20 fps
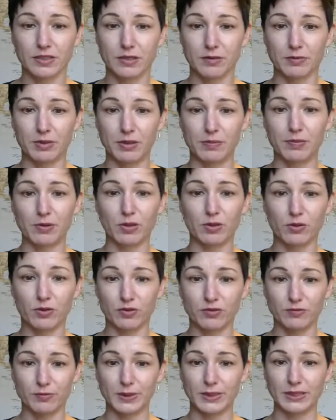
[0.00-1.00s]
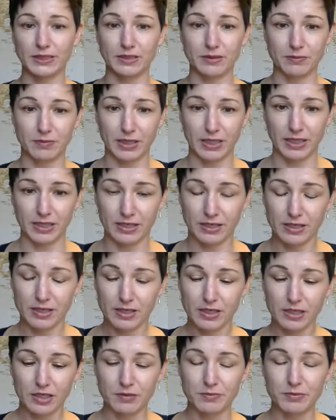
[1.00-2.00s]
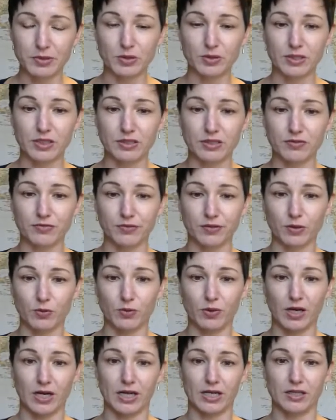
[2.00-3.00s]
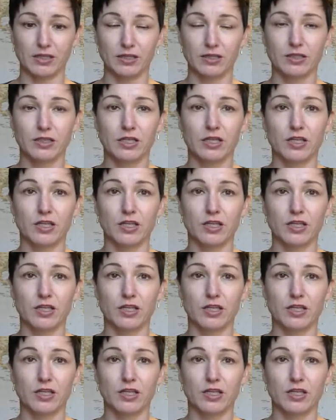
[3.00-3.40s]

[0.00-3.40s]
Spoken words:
People who have been in my community for a while